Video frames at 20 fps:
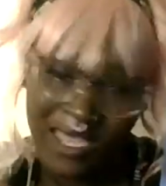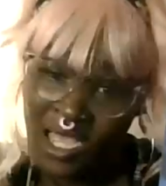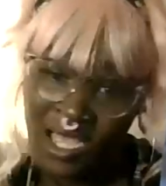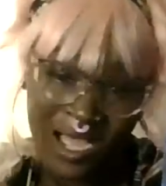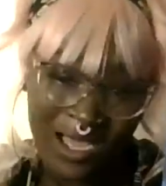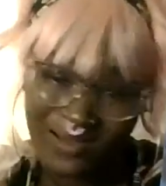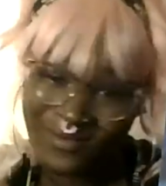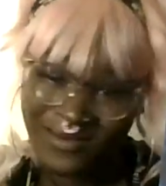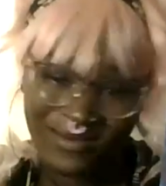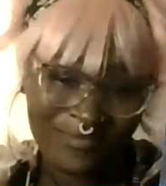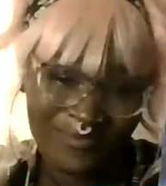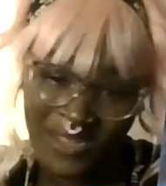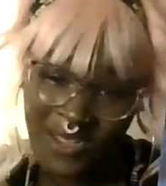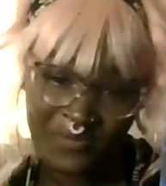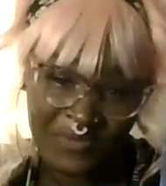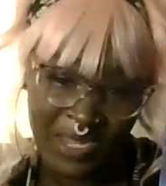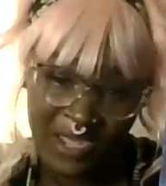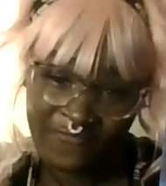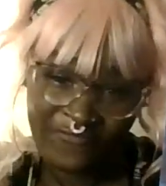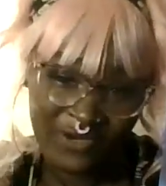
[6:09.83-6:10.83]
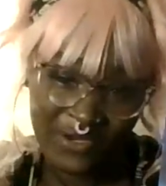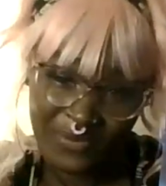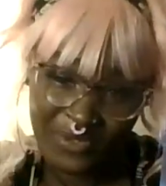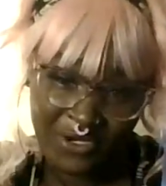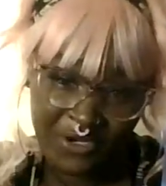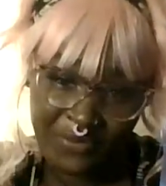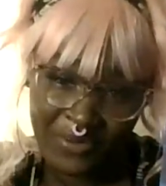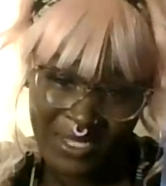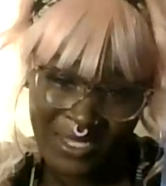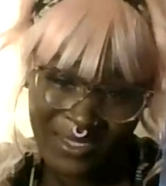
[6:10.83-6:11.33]
I'm not from here,
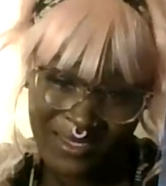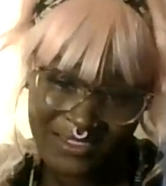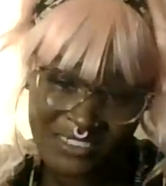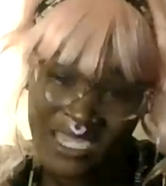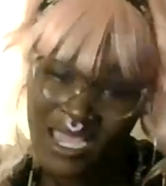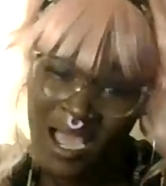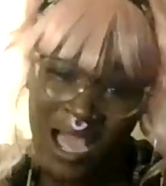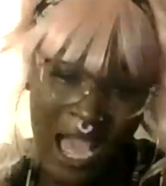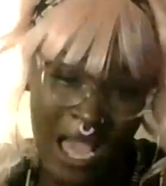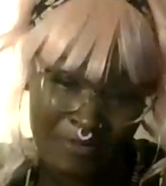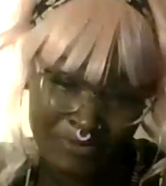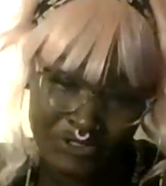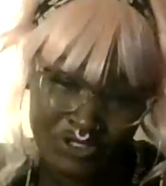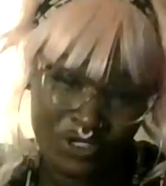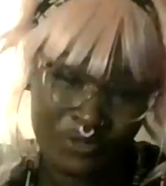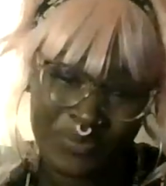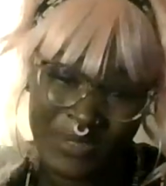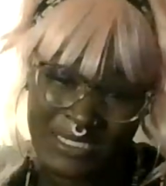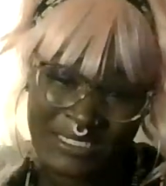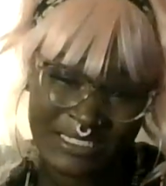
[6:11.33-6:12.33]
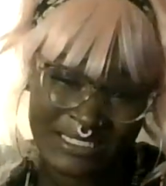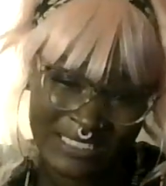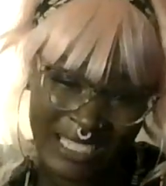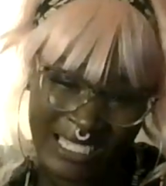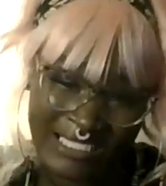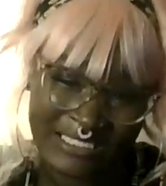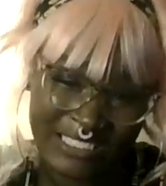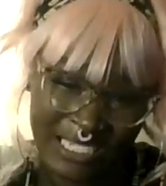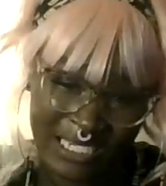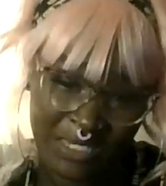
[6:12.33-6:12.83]
bitch. I'm sure bitches
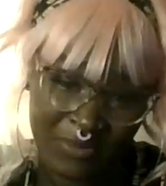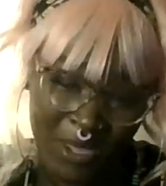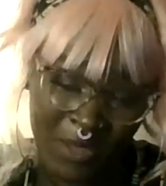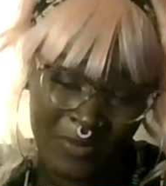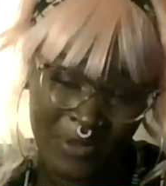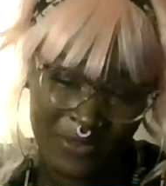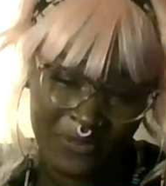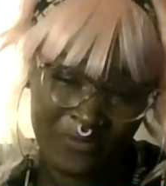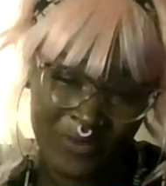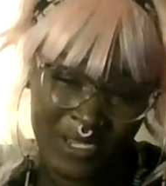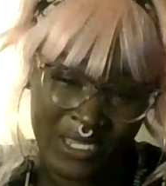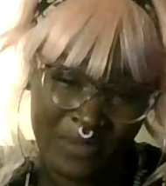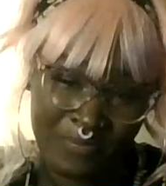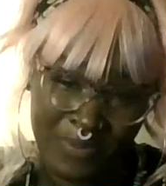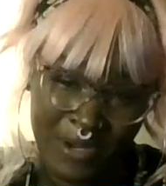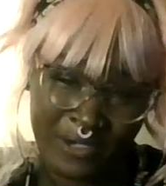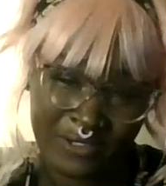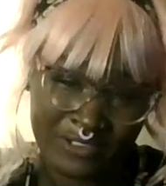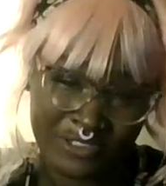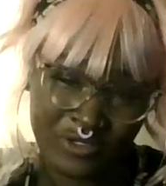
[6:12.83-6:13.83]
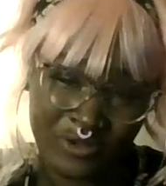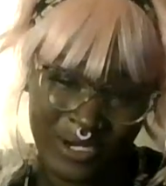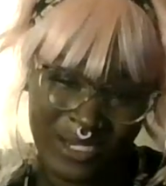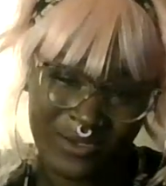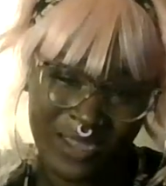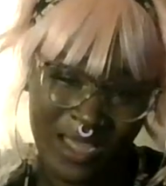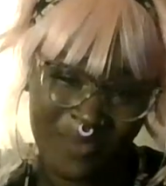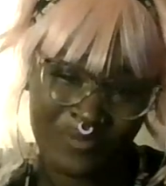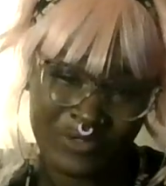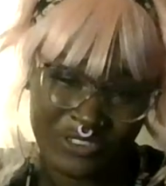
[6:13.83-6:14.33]
that study my motherfucking birth chart,
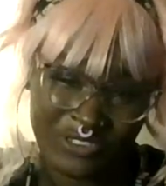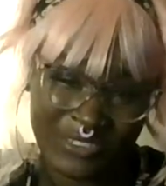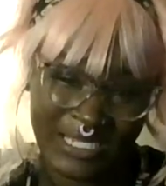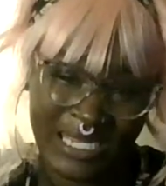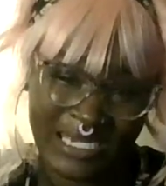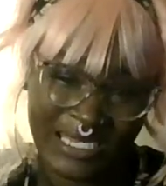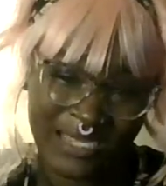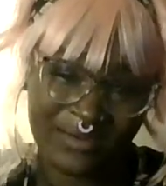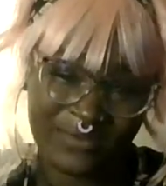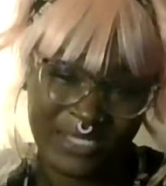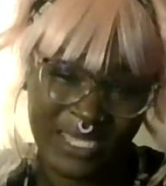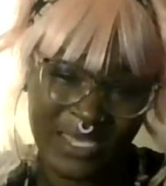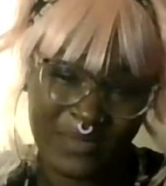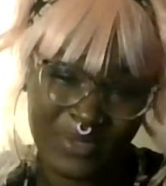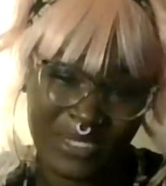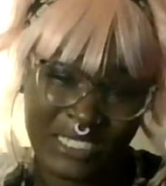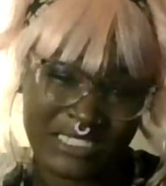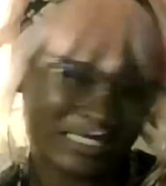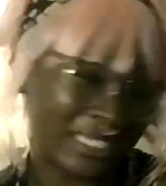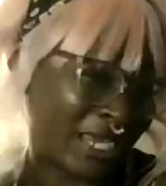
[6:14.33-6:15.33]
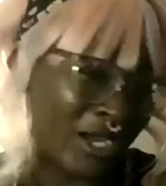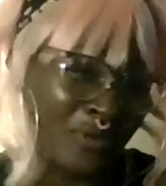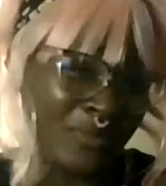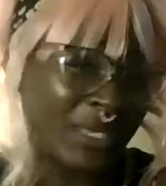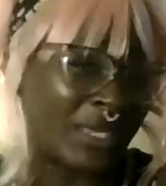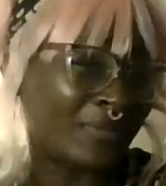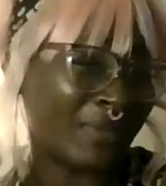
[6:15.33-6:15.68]
I'm sure they know that, bitch. Tell me,